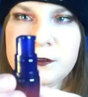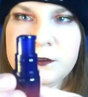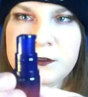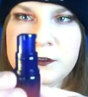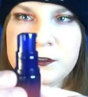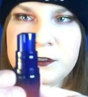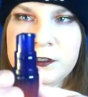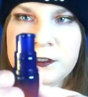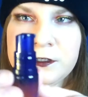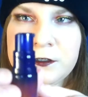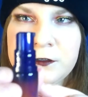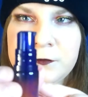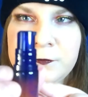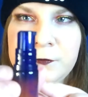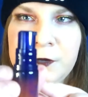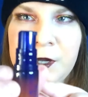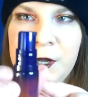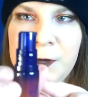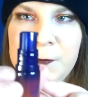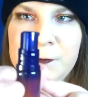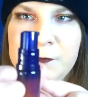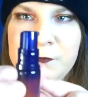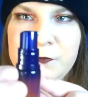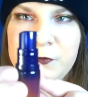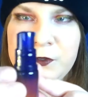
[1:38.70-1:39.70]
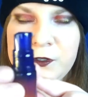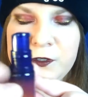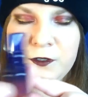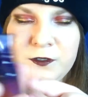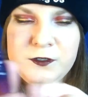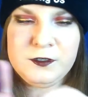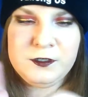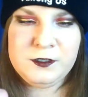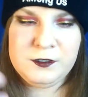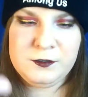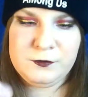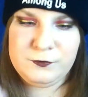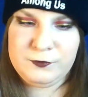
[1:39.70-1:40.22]
Little pump.
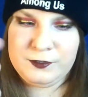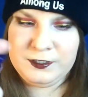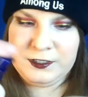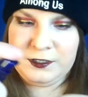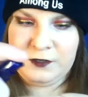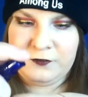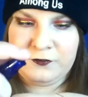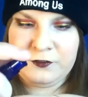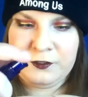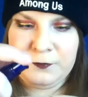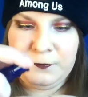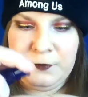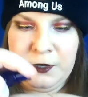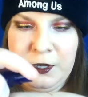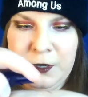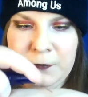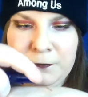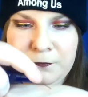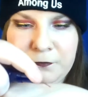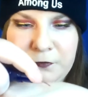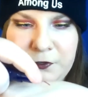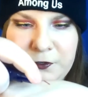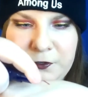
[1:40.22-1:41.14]
We love the pump.